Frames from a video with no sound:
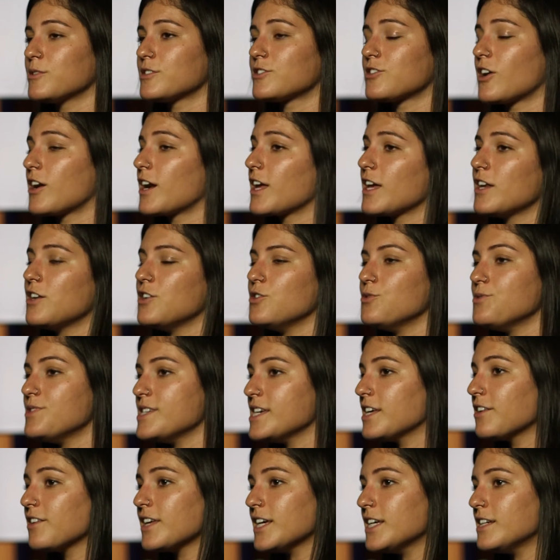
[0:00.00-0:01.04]
We're starting in New
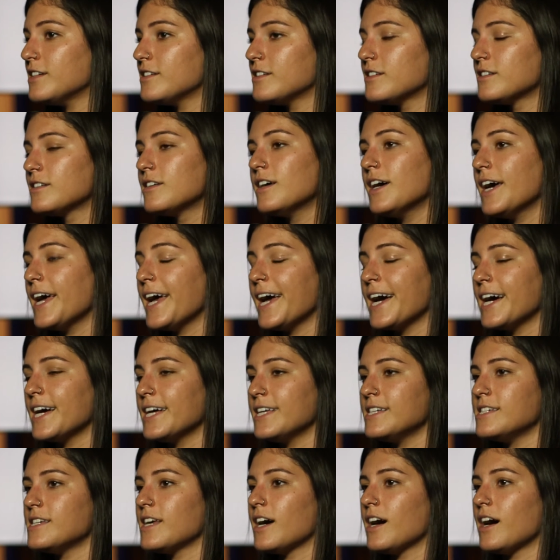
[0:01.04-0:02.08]
Zealand,
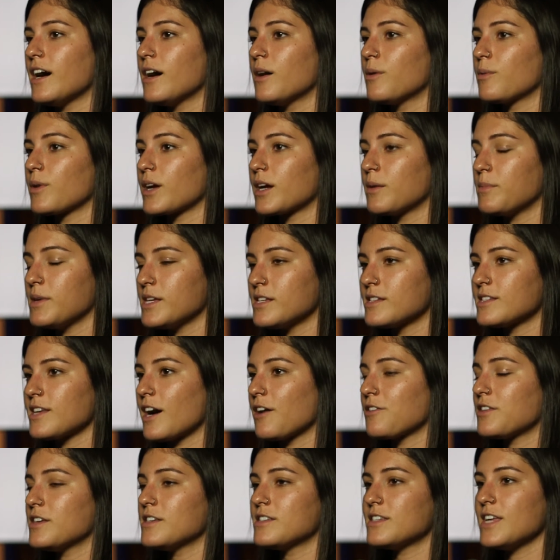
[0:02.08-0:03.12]
and we're going to be in
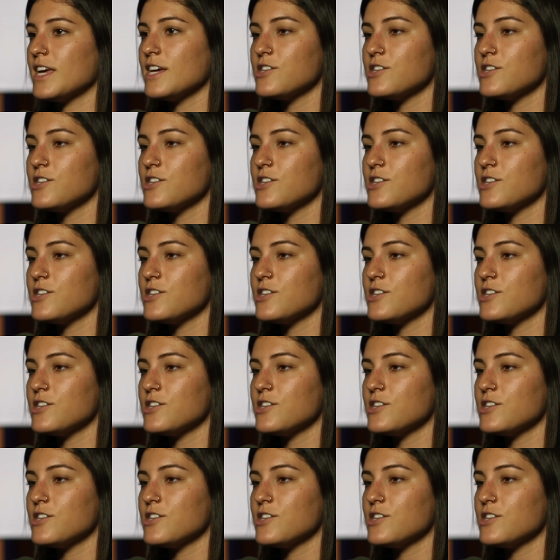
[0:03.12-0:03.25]
Southeast